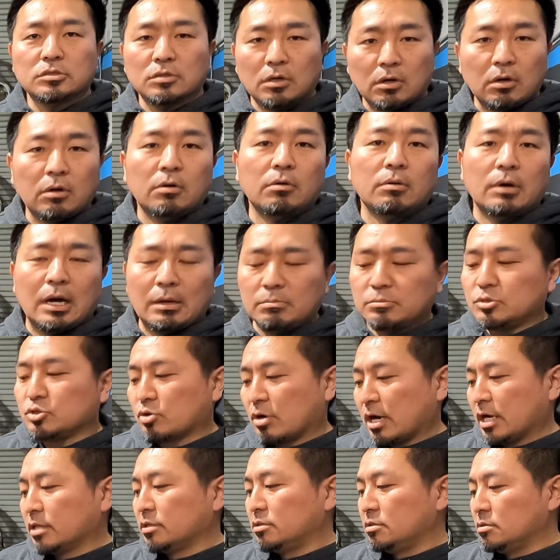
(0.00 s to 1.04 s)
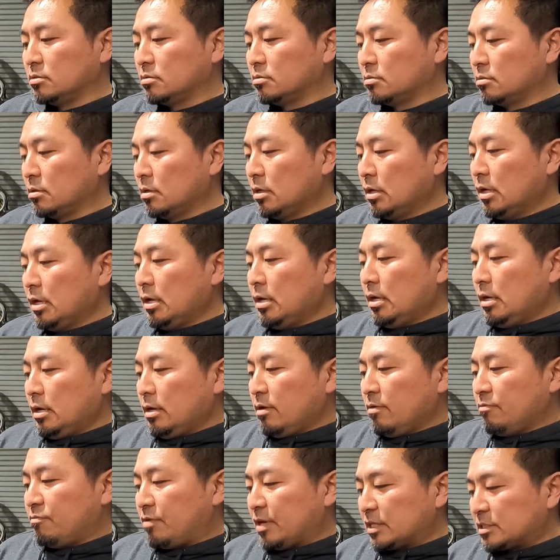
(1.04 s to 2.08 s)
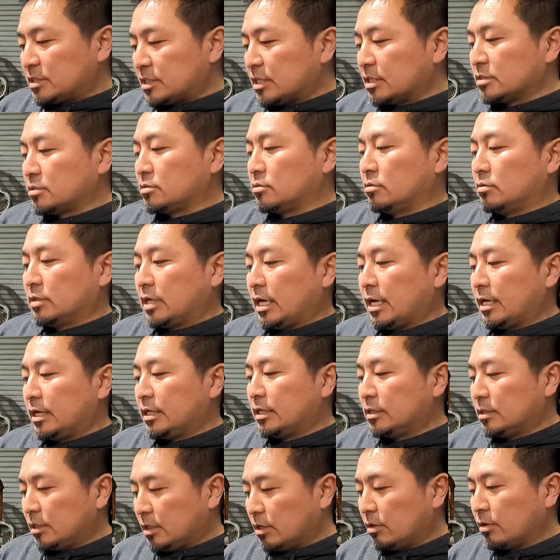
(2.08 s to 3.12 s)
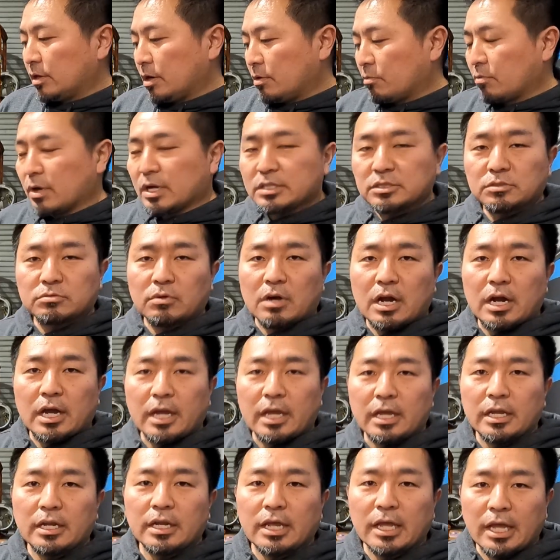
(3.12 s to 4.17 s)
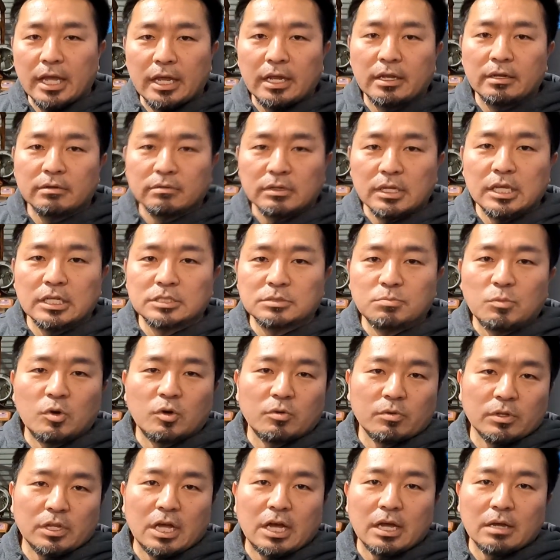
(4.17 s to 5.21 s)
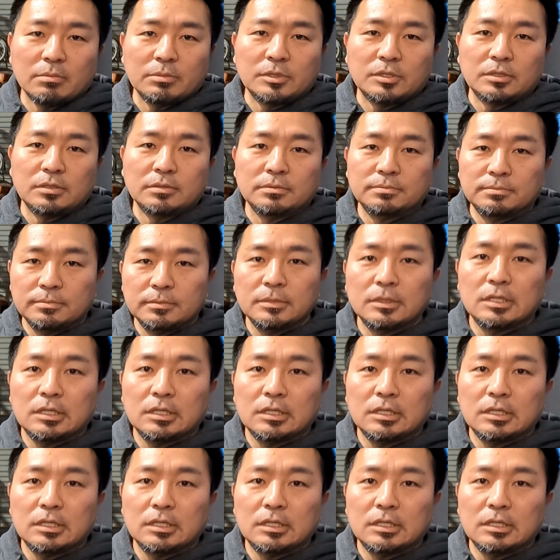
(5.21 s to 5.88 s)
So I'm trying to fix it so that it runs right and it's more reliable.